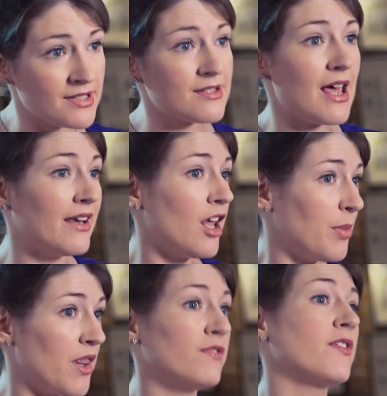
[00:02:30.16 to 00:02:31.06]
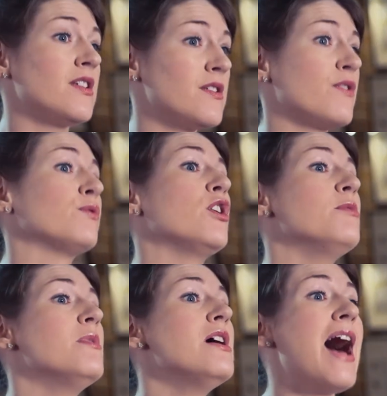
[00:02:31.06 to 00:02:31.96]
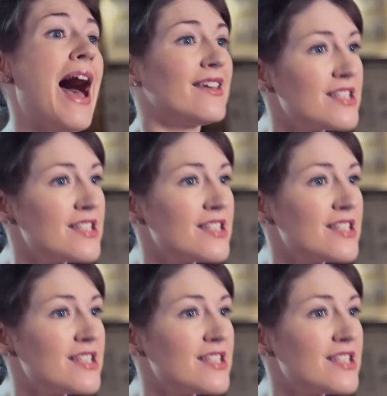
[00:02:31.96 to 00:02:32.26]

to stand up at the front of the room and